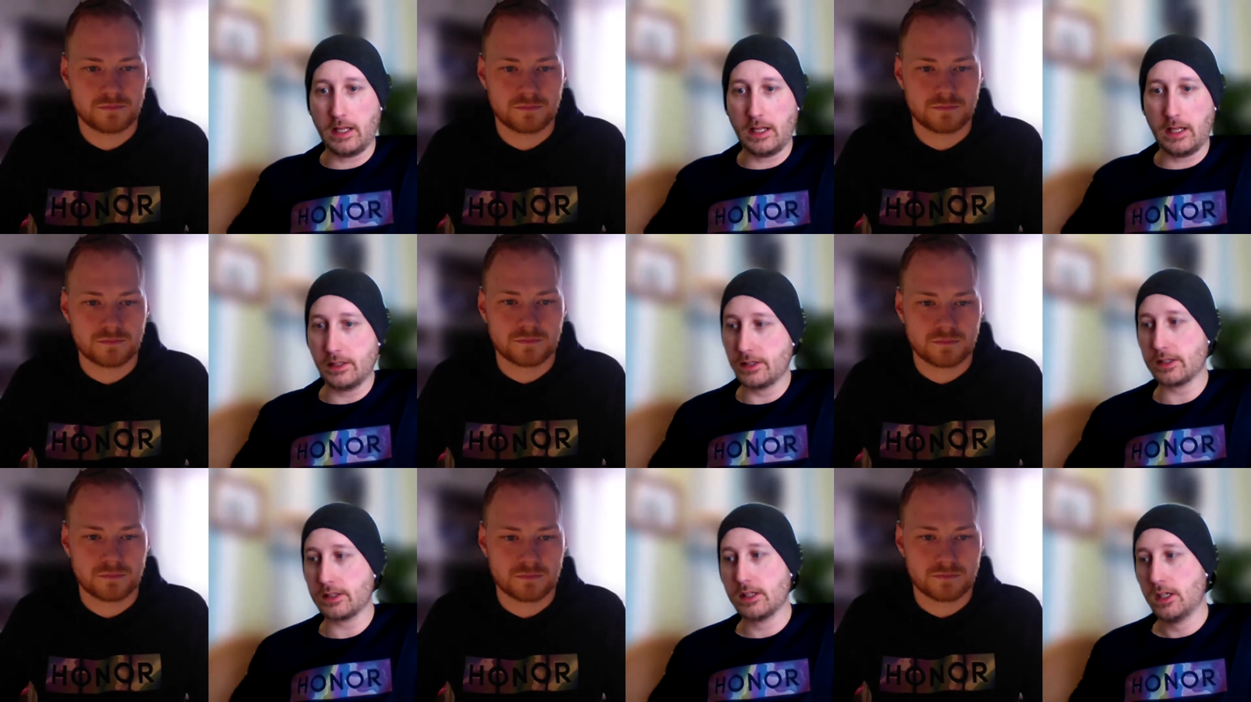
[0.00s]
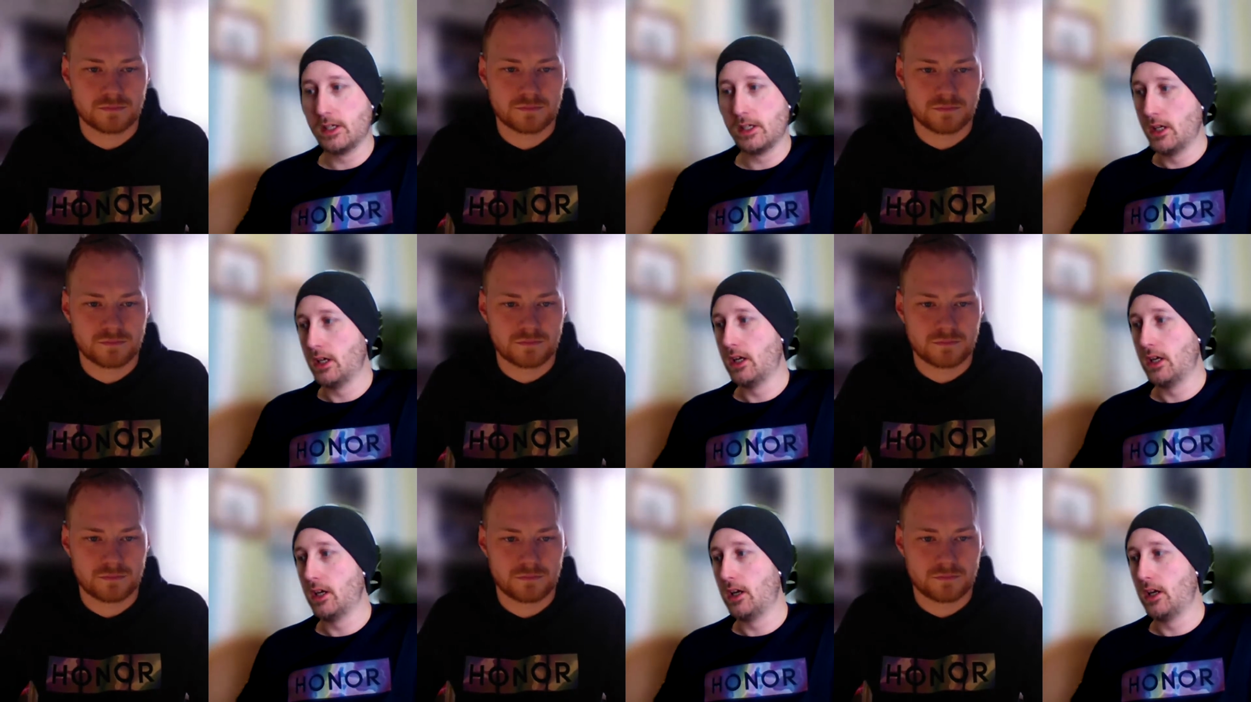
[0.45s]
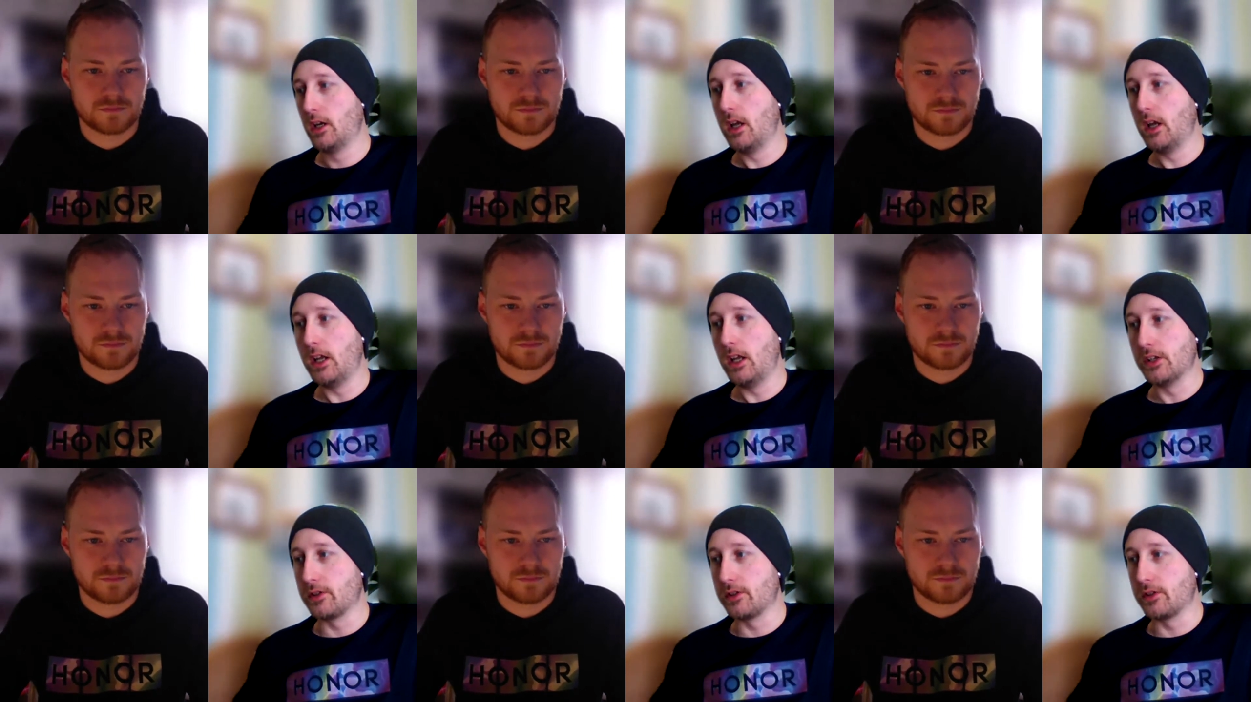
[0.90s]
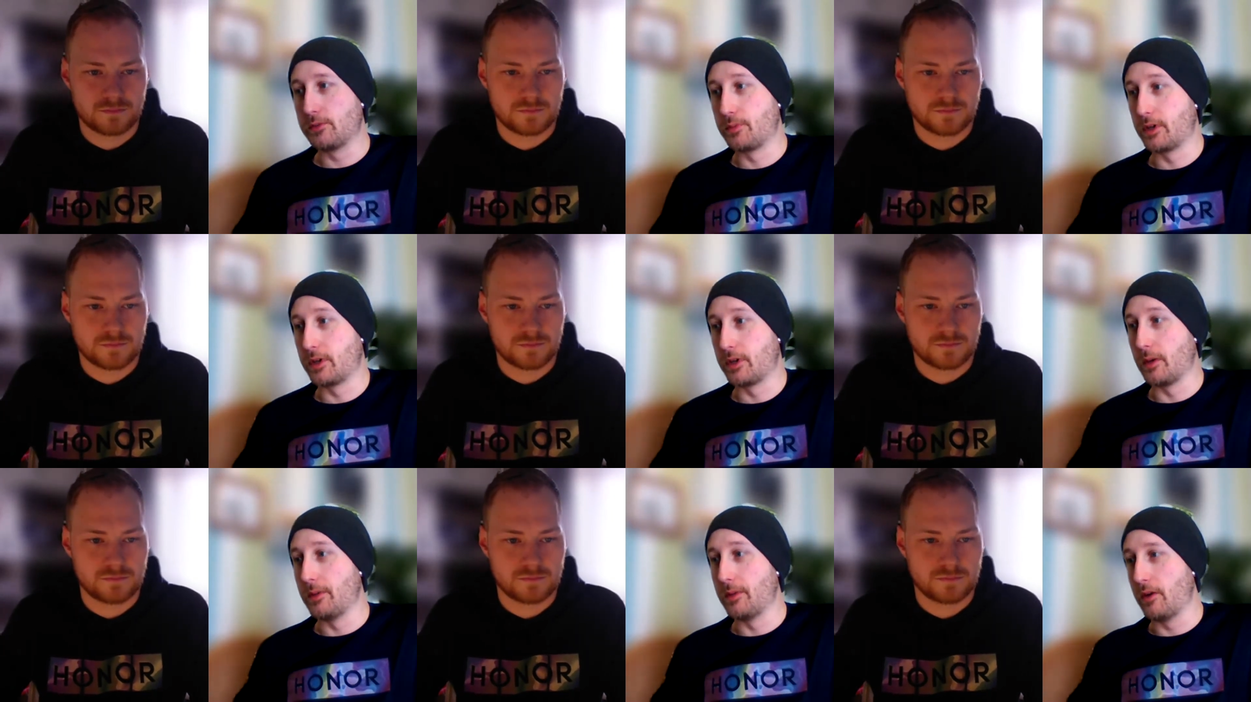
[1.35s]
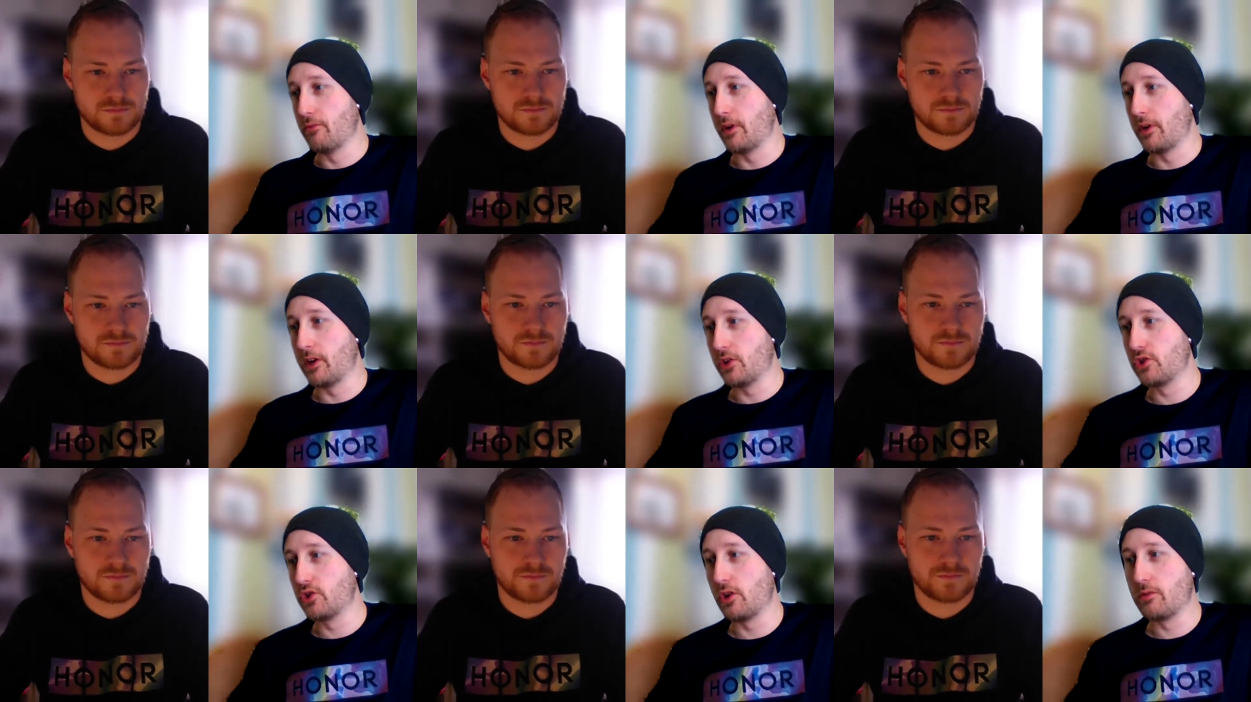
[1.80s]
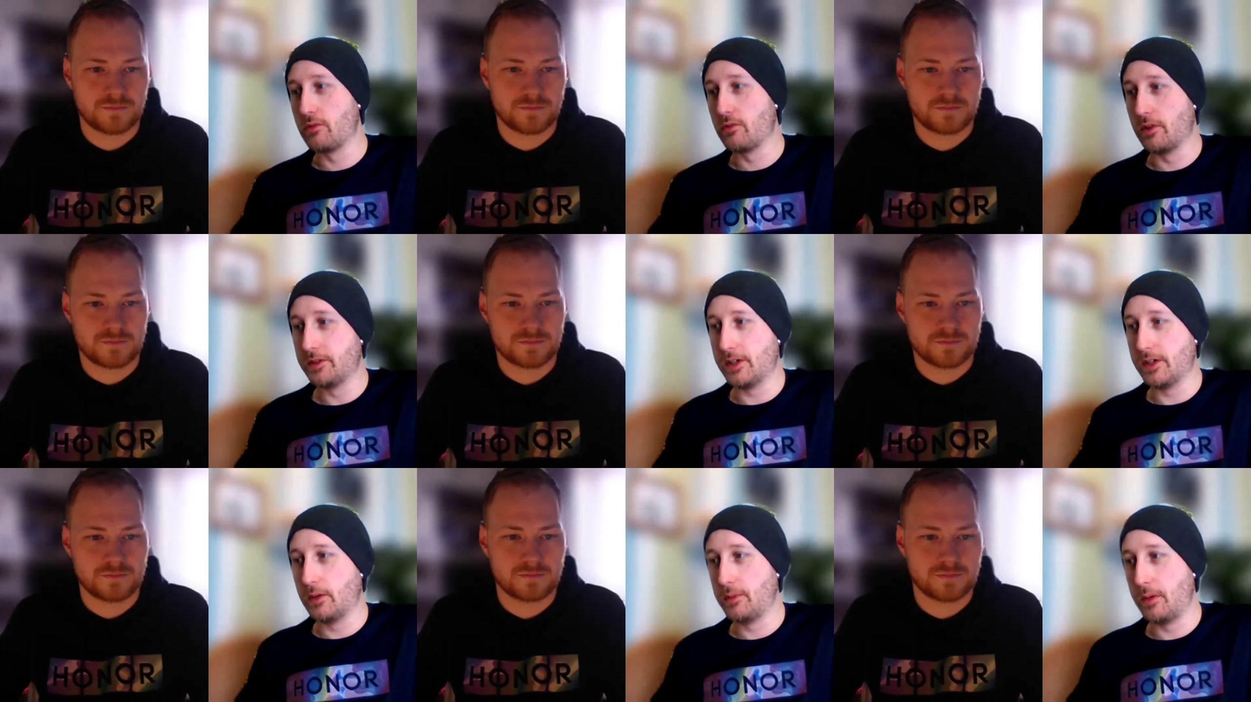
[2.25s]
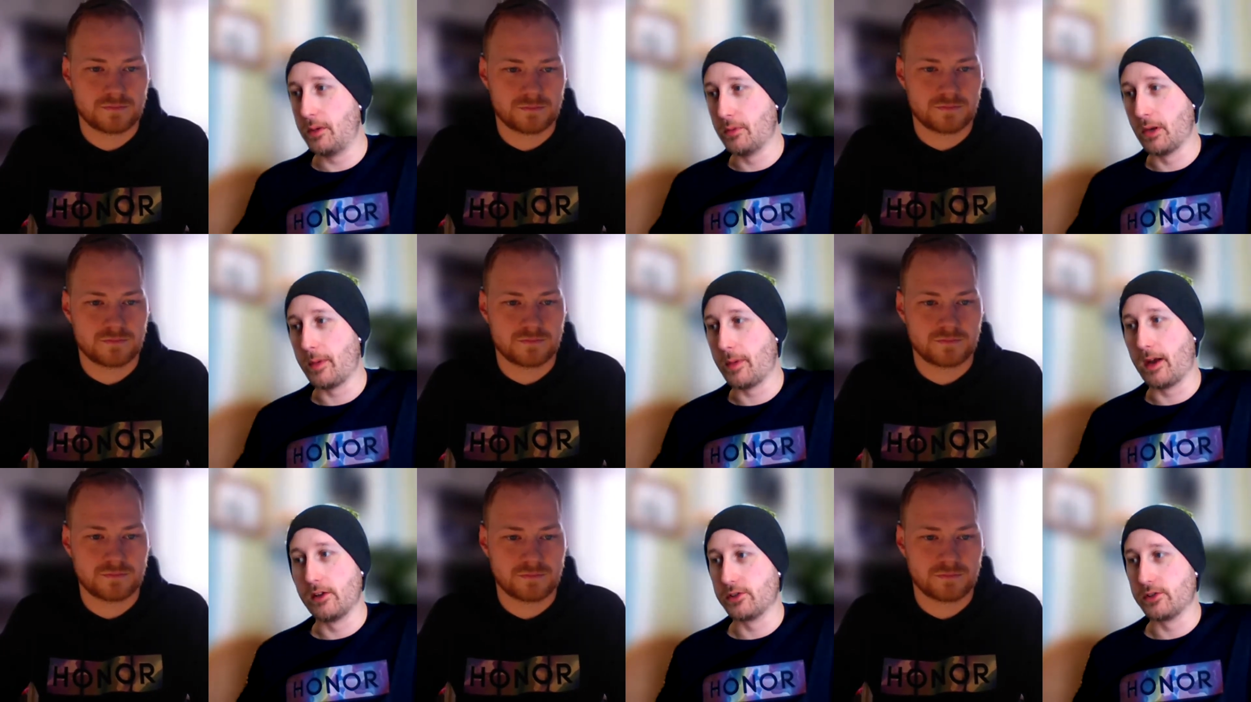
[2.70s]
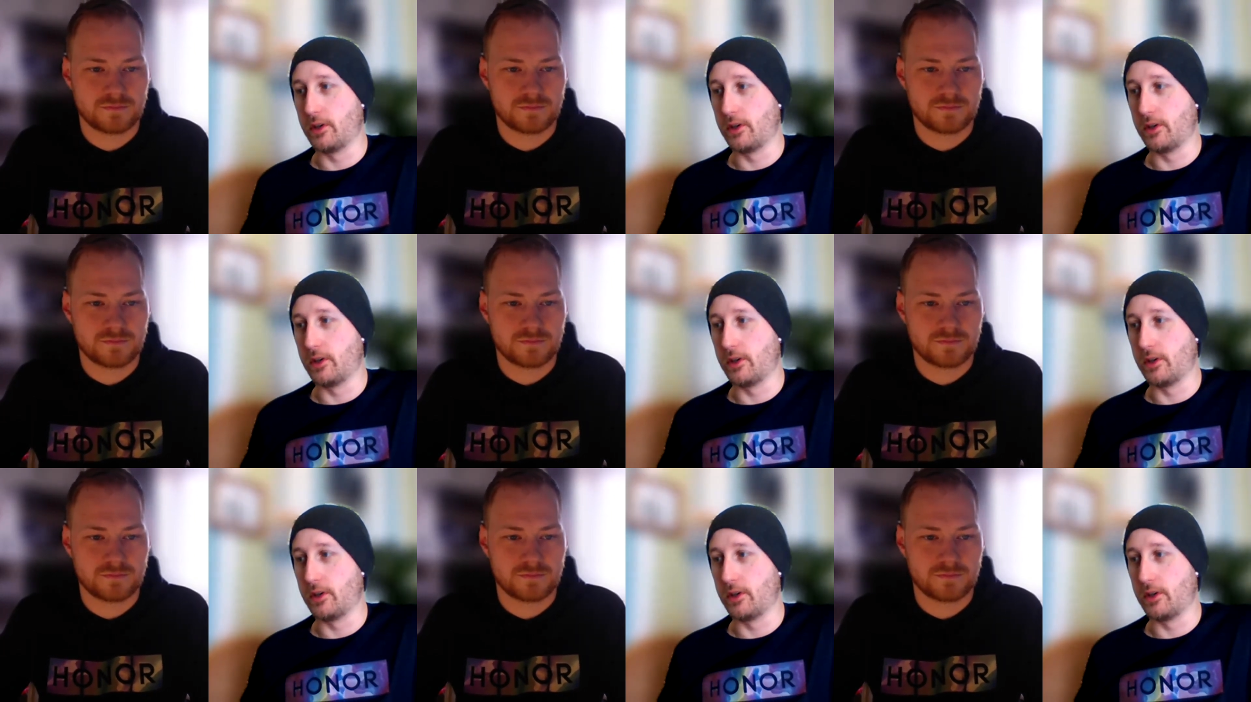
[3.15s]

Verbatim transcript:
Speaker 1: and it's just become that running joke when I tell people about it.